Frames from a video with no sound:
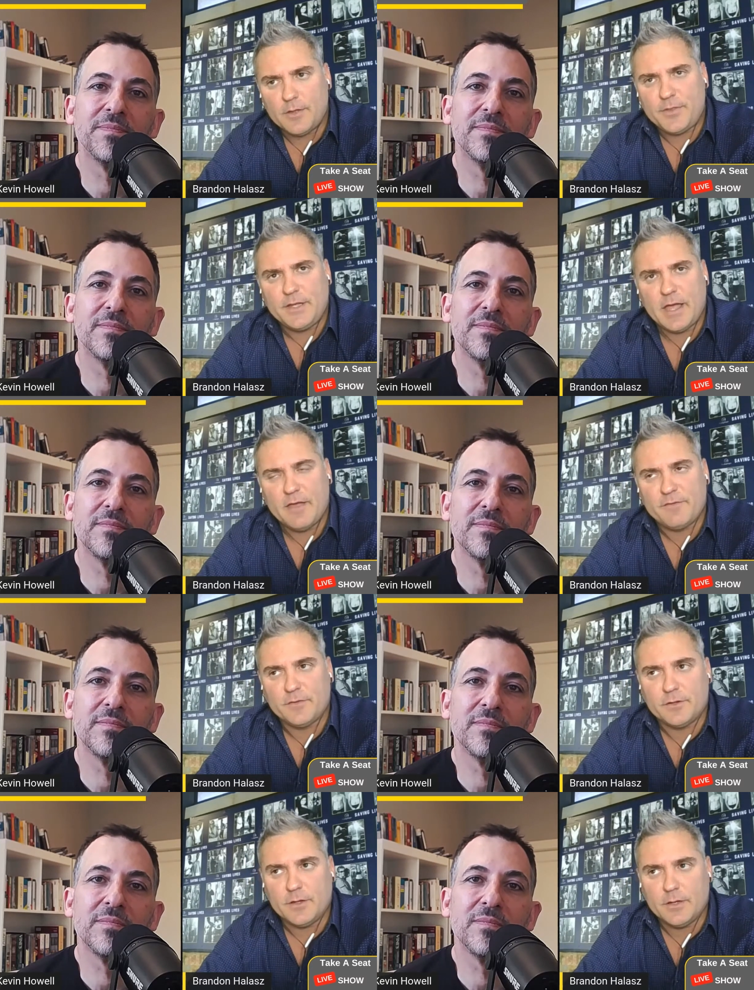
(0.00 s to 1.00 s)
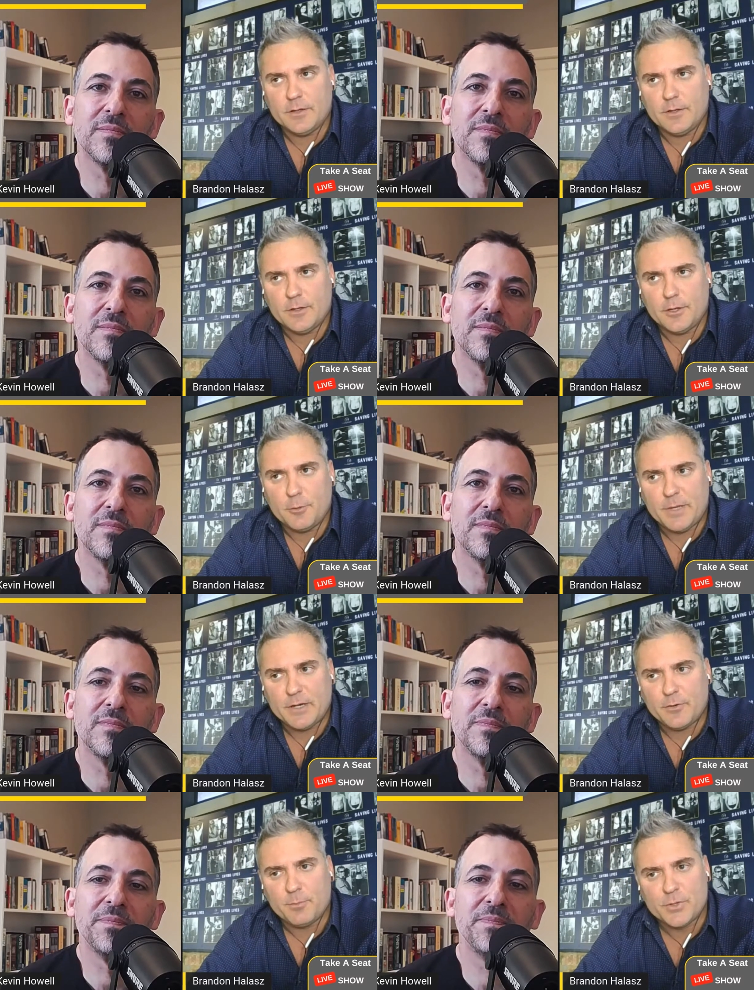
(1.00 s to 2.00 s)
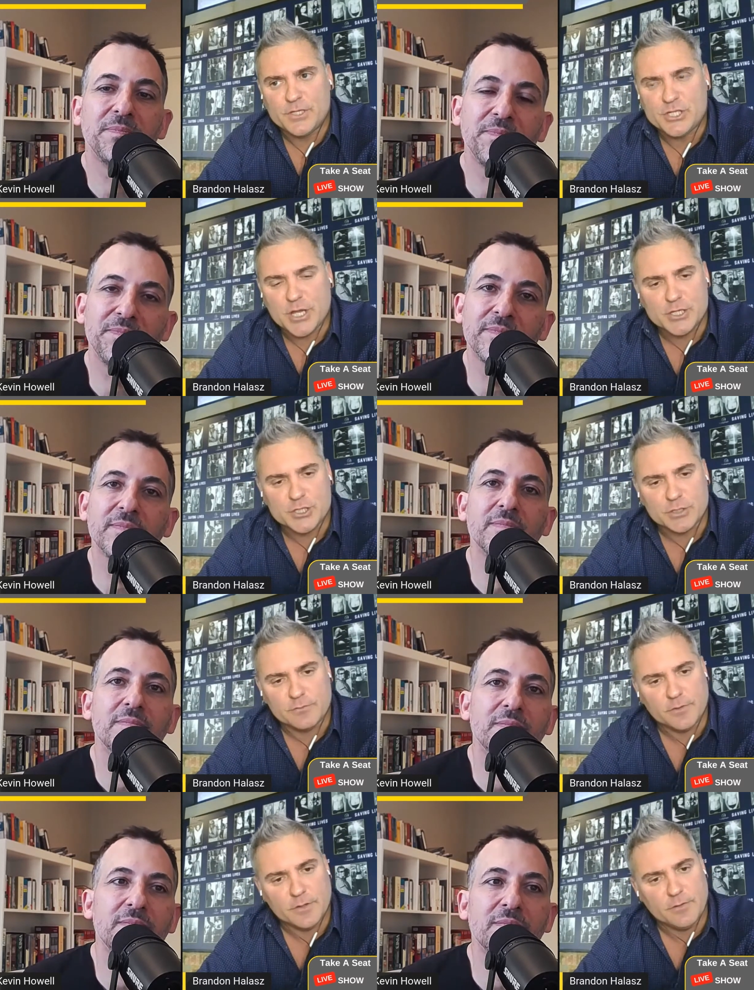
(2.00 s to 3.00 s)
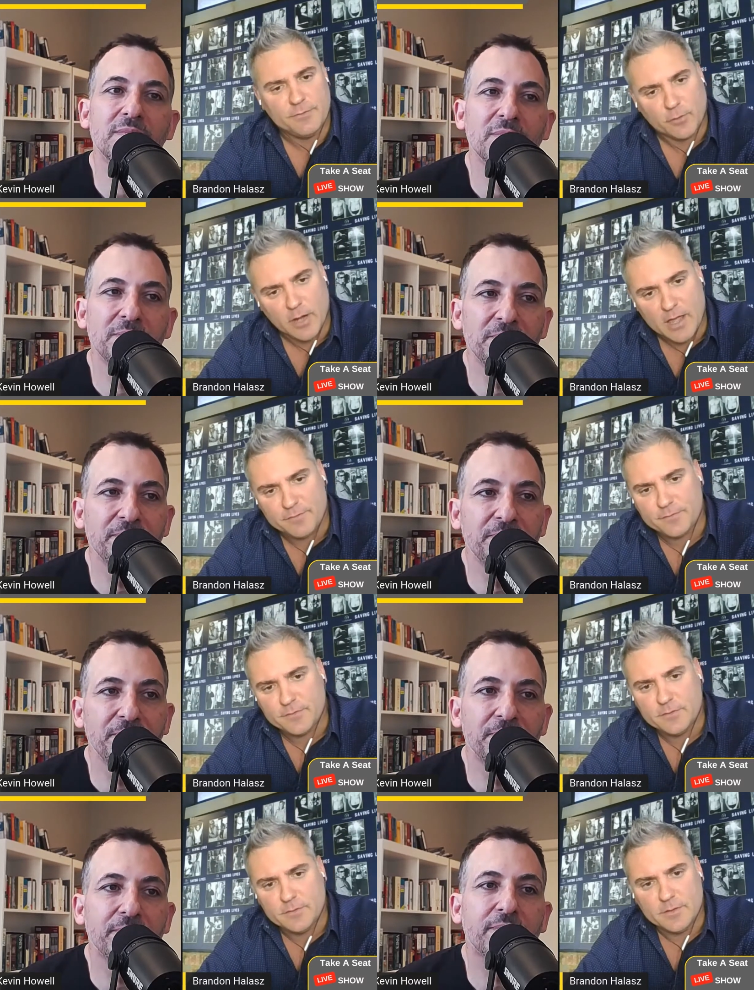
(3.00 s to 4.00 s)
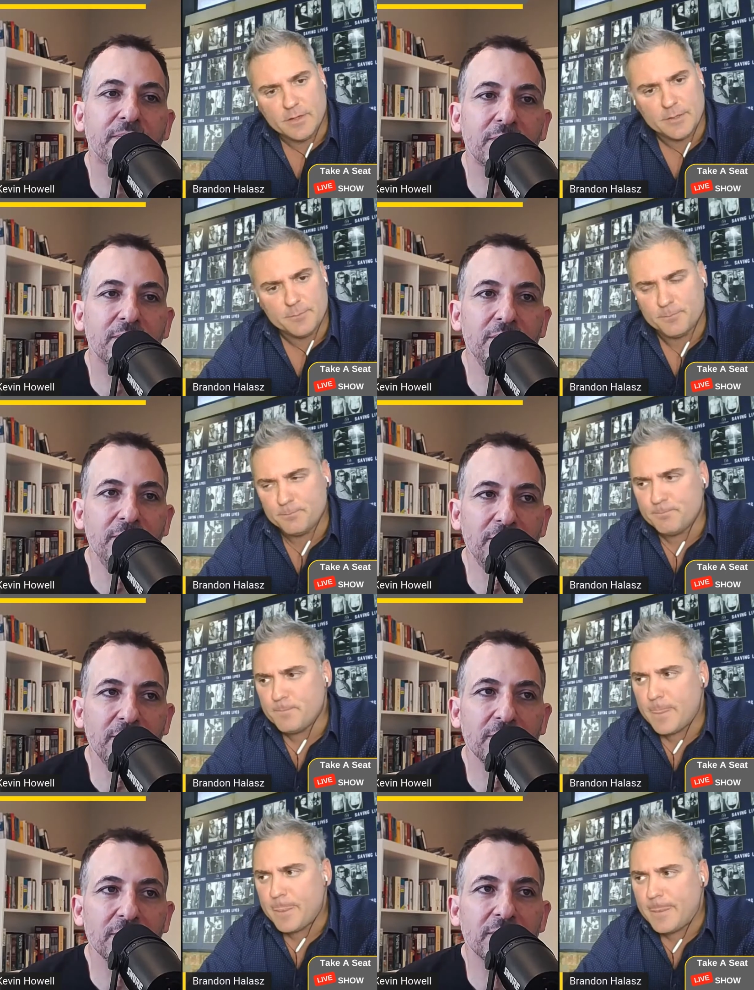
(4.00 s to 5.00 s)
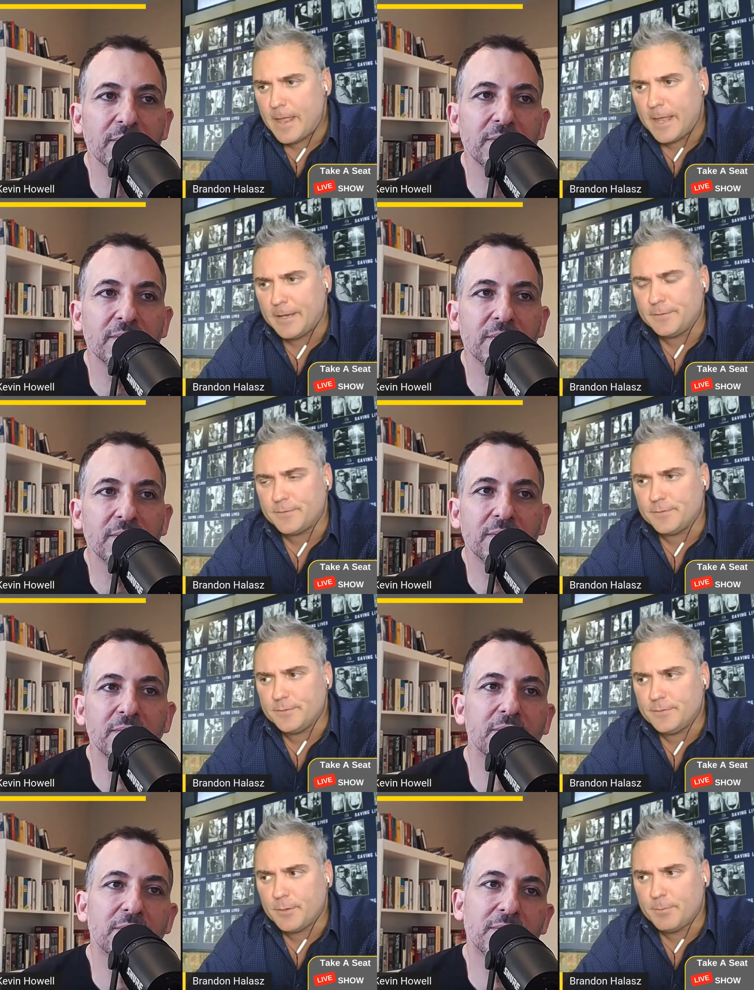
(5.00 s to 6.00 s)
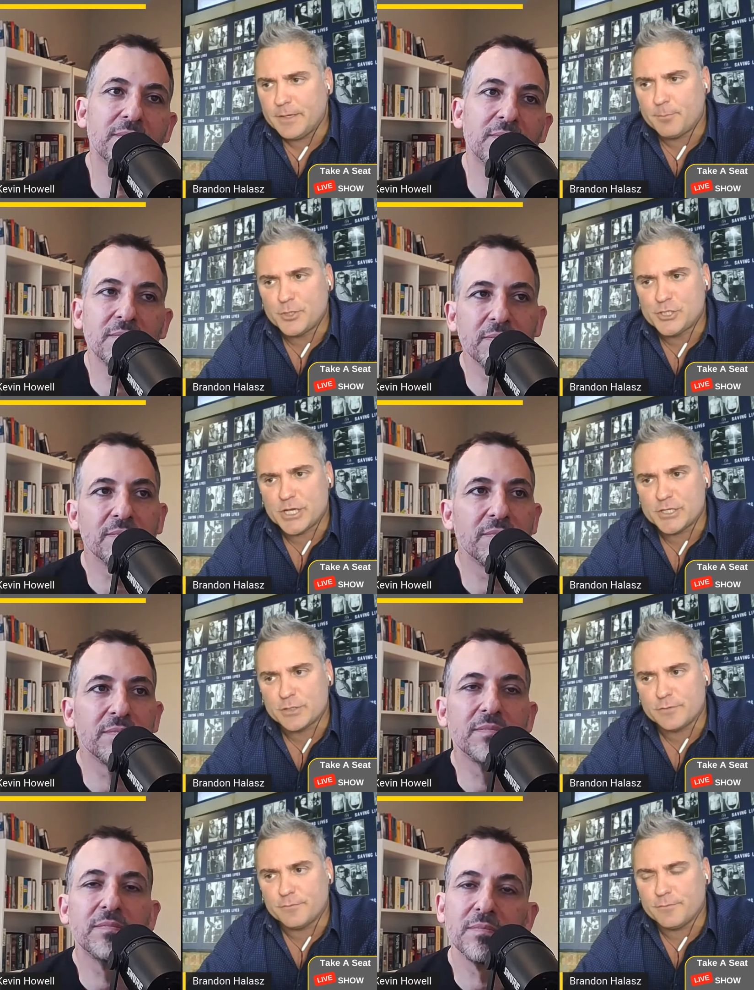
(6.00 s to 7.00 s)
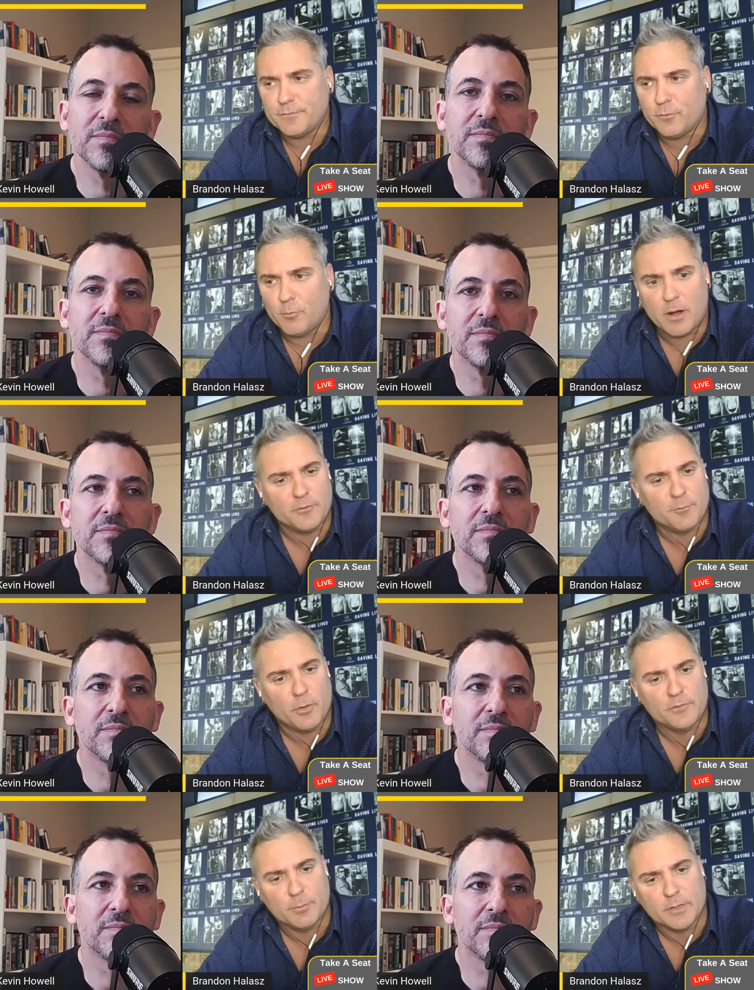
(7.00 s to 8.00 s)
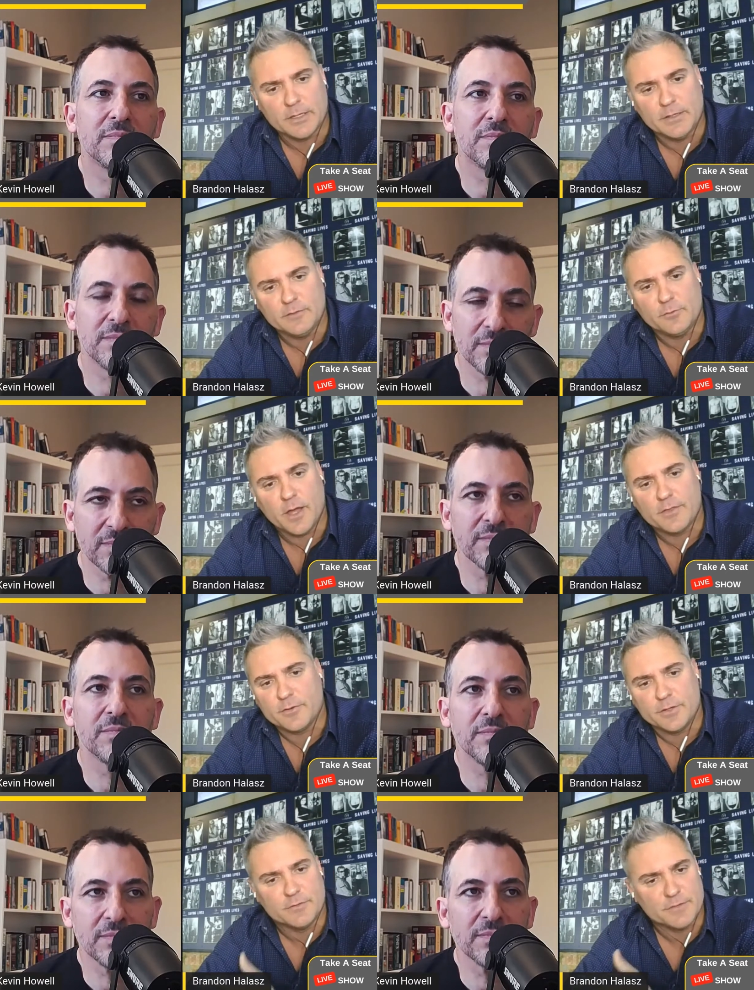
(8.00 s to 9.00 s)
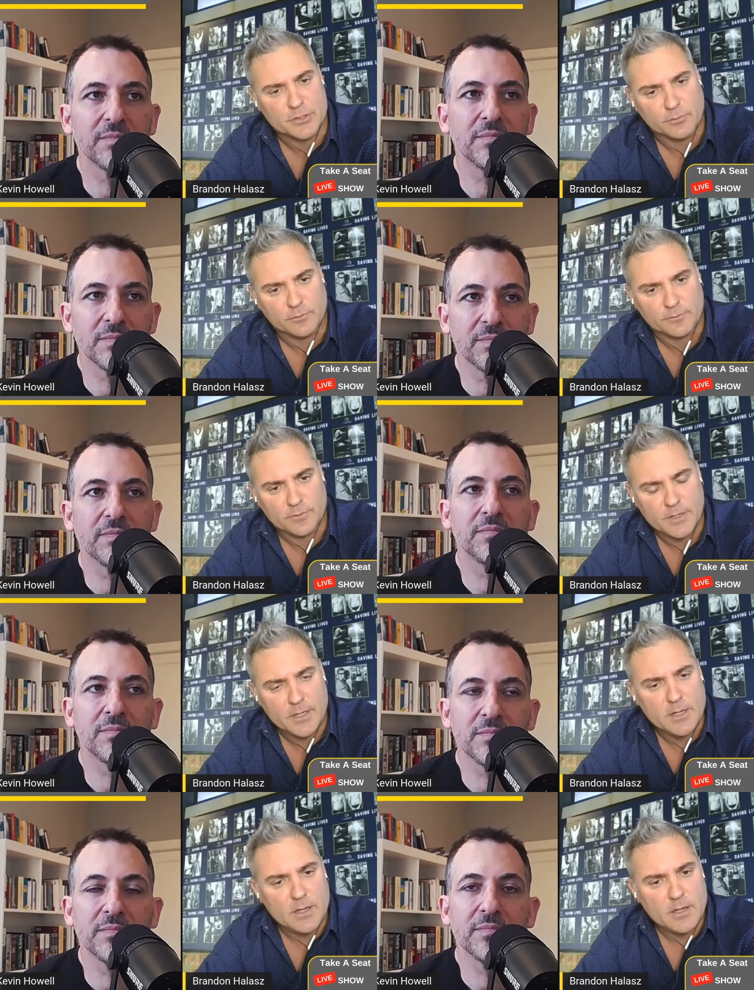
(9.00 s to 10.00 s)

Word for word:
Speaker 1: I think I have a, a better appreciation uh, for life um, and a better appreciation for my responsibility to other individuals,